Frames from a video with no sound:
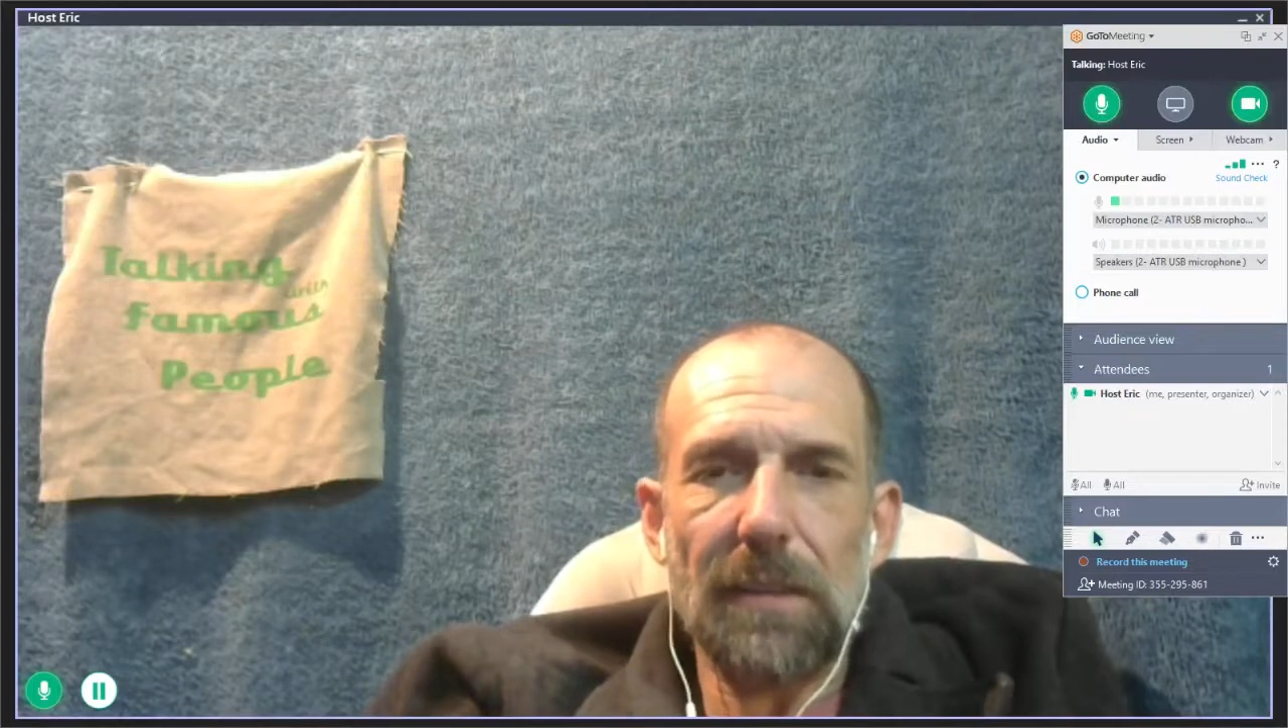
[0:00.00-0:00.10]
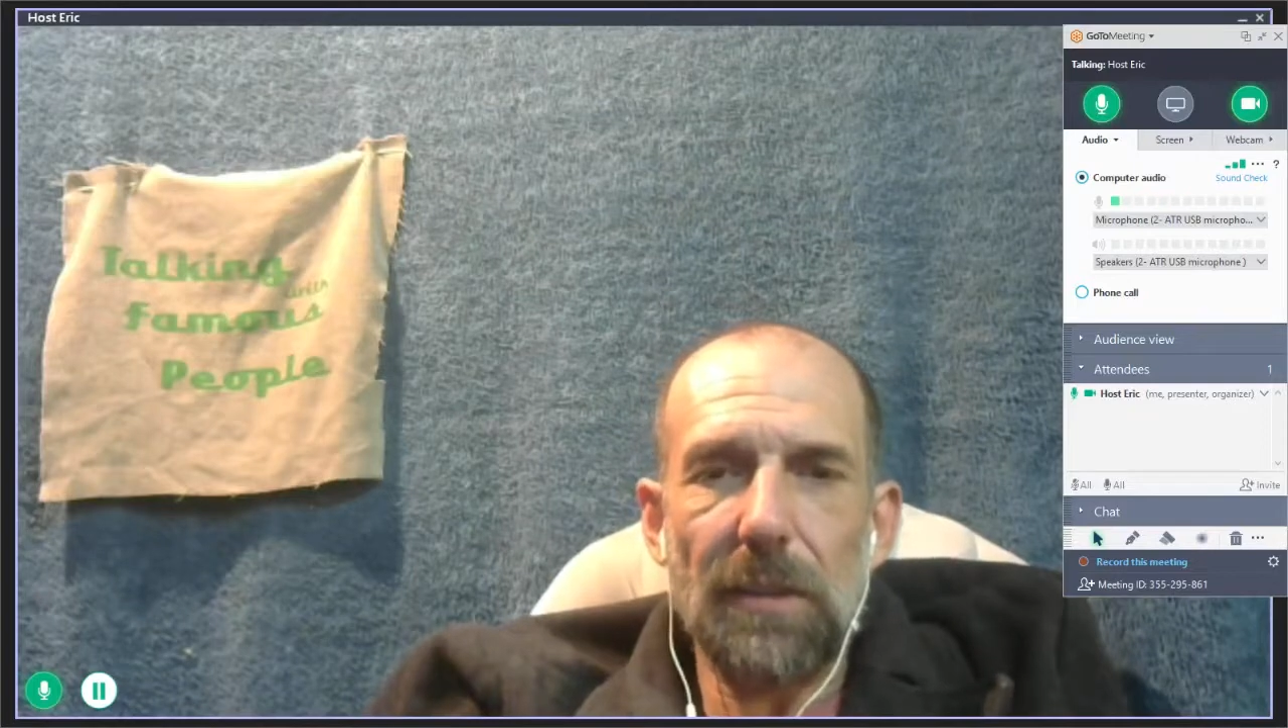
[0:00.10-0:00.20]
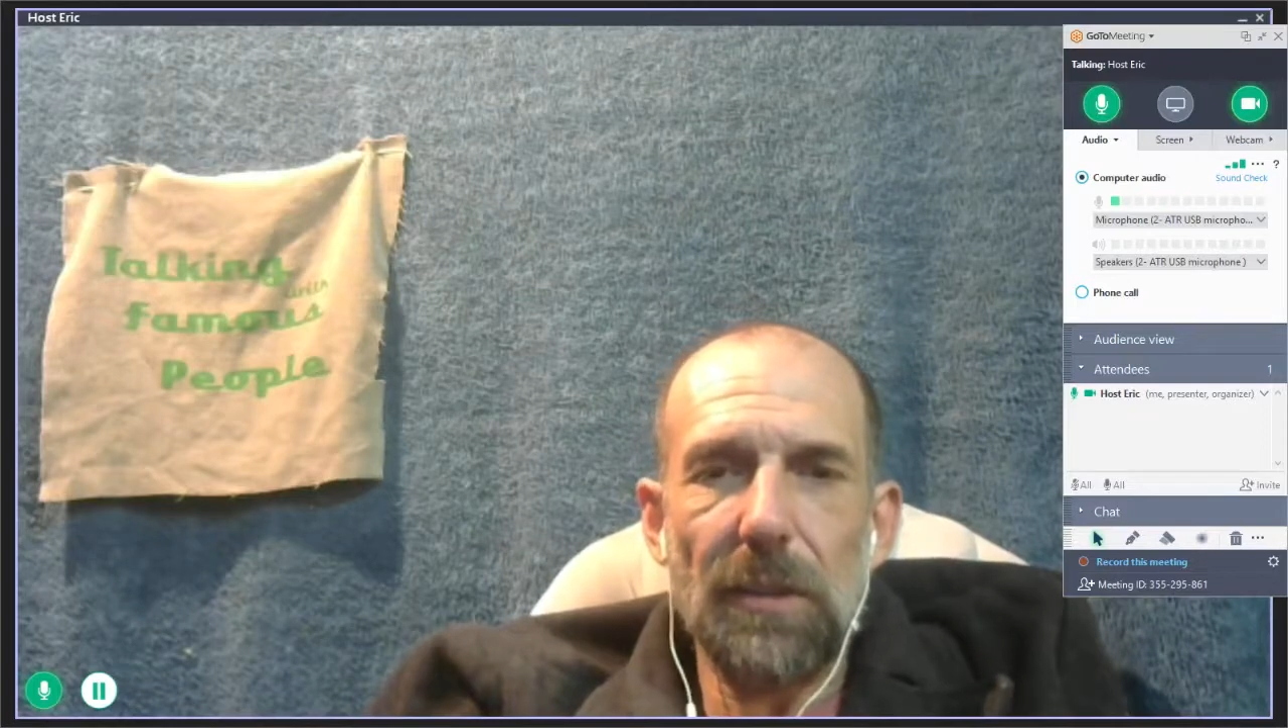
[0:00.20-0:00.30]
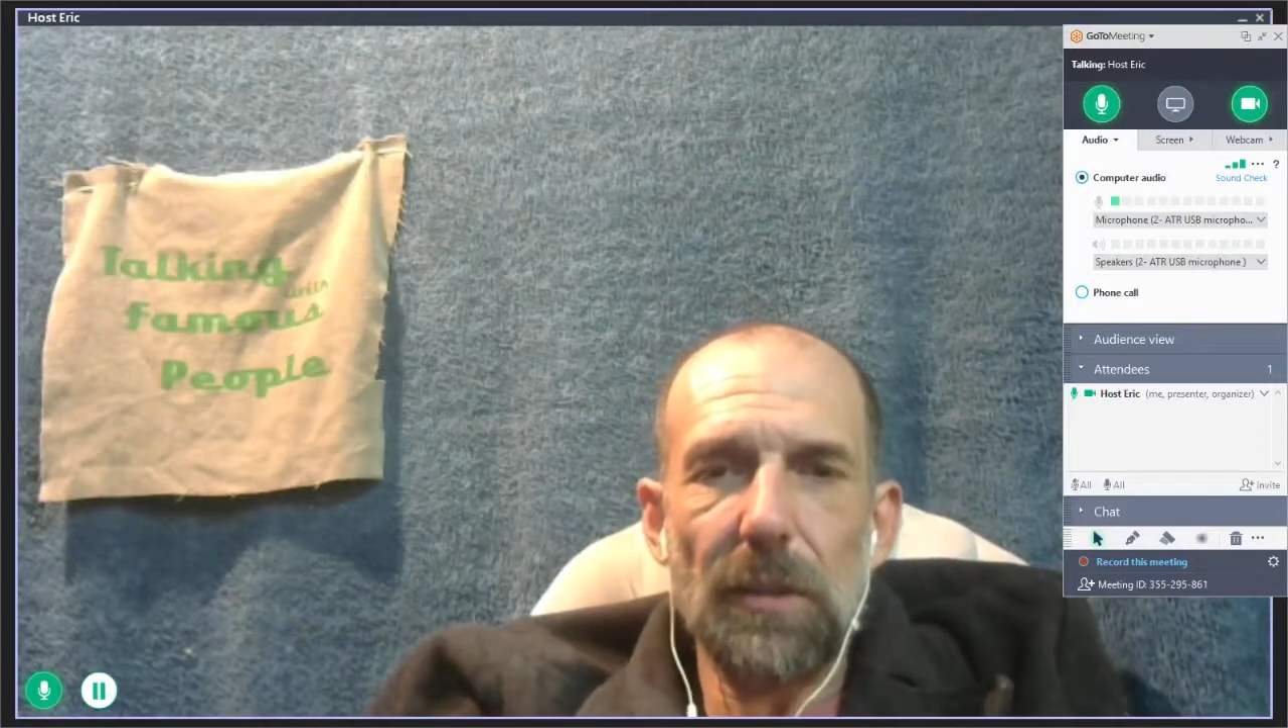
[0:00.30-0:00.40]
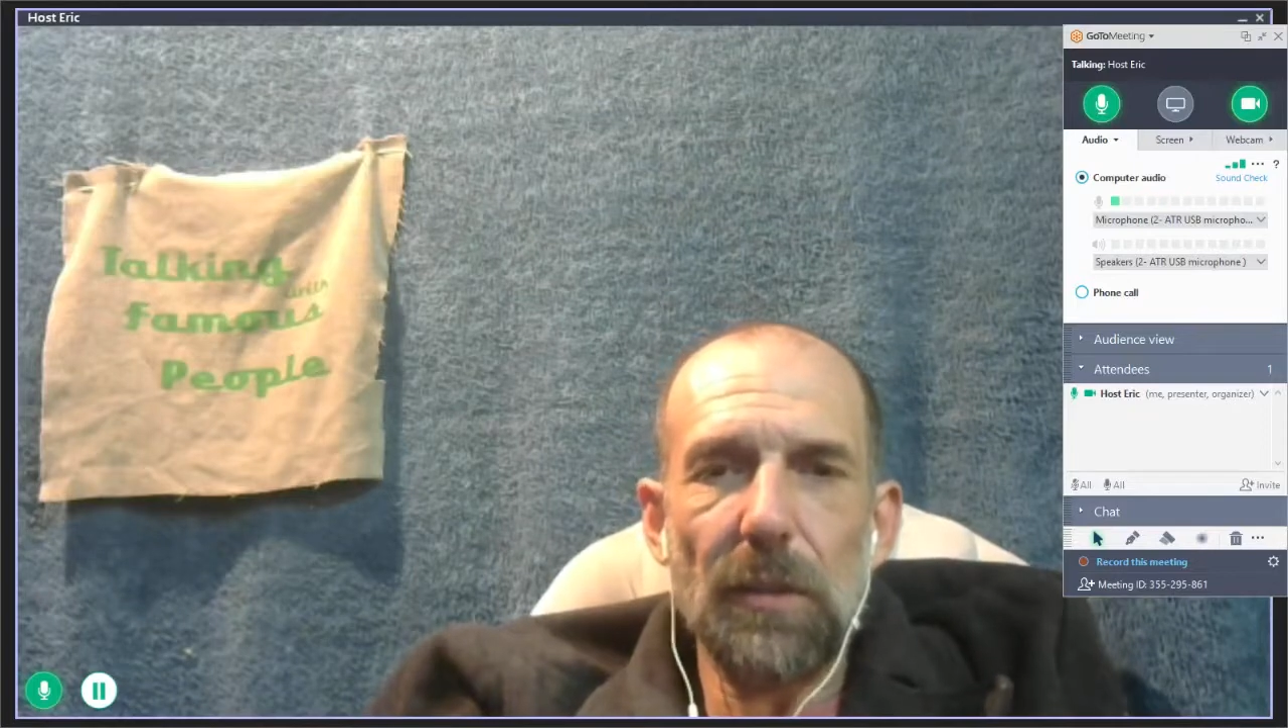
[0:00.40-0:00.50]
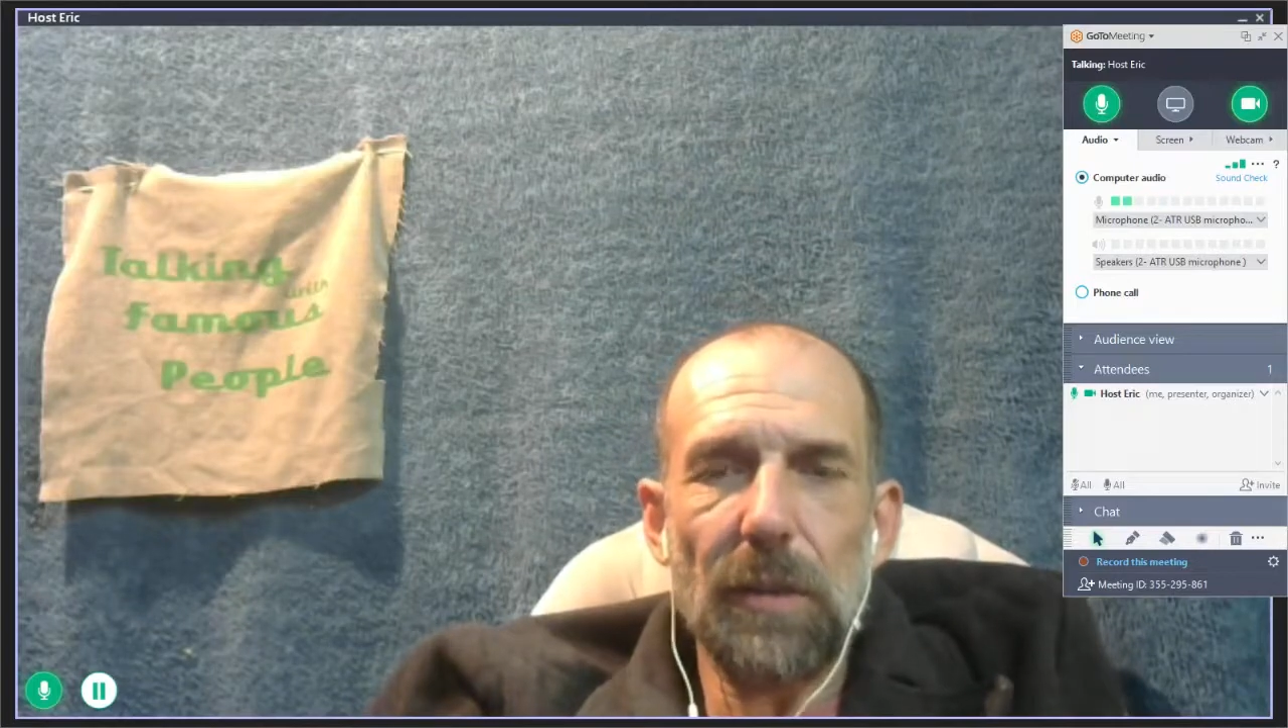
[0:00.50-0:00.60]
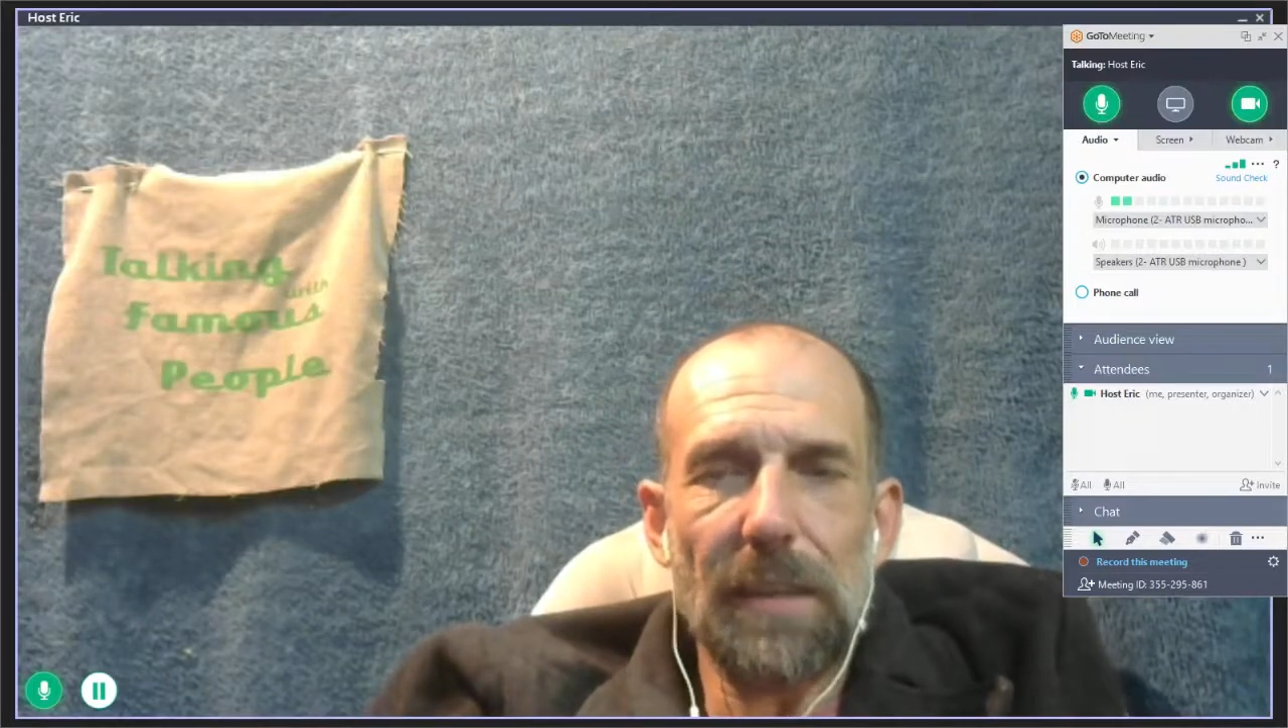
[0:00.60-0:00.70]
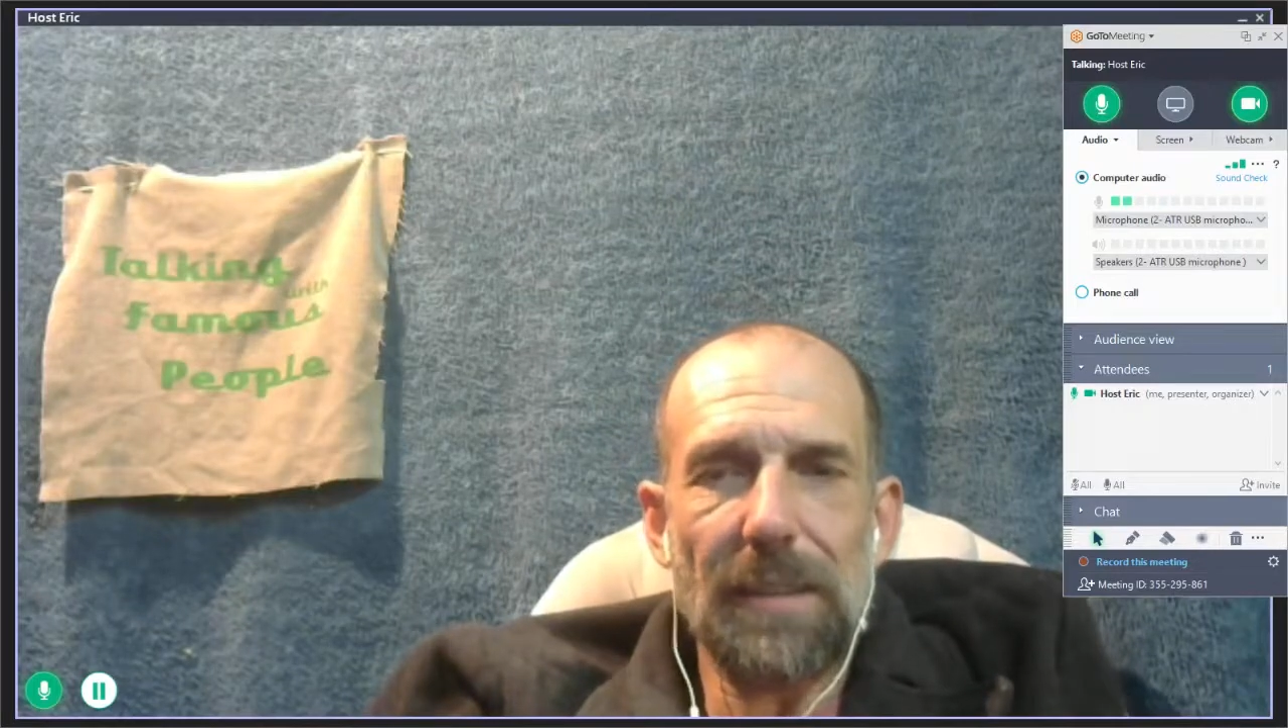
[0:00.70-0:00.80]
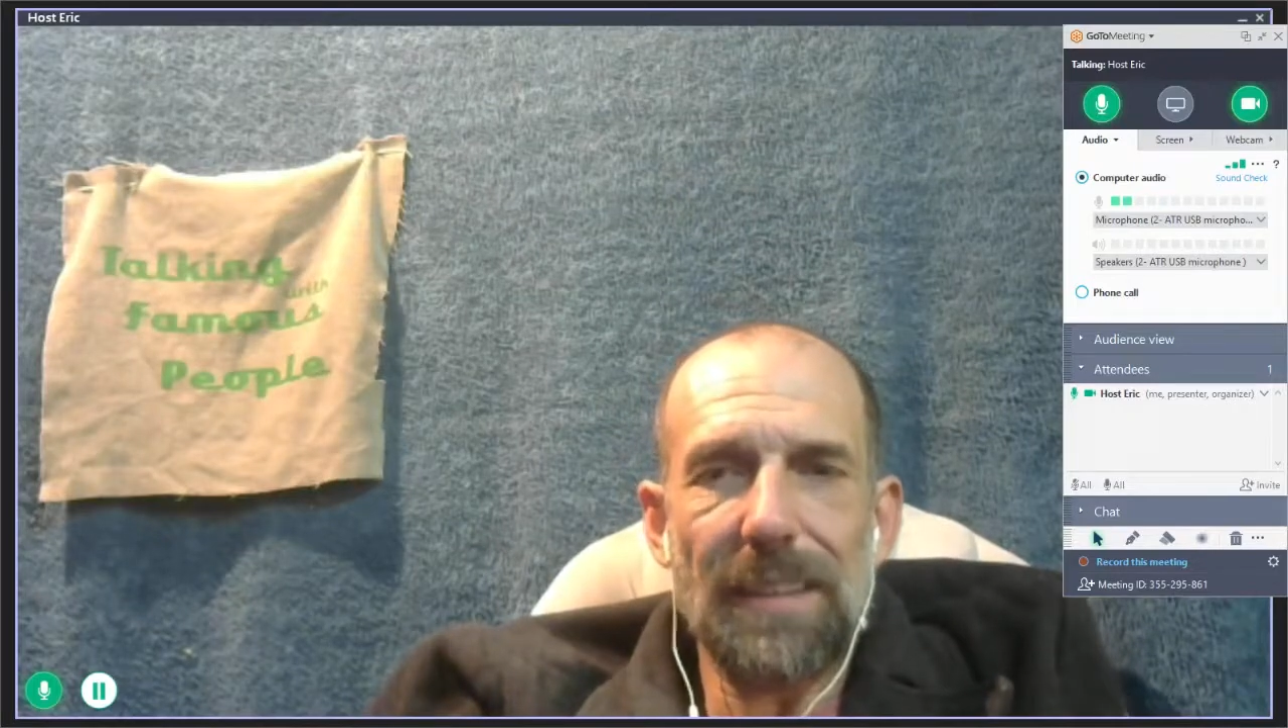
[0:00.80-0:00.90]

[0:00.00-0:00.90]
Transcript: to use as an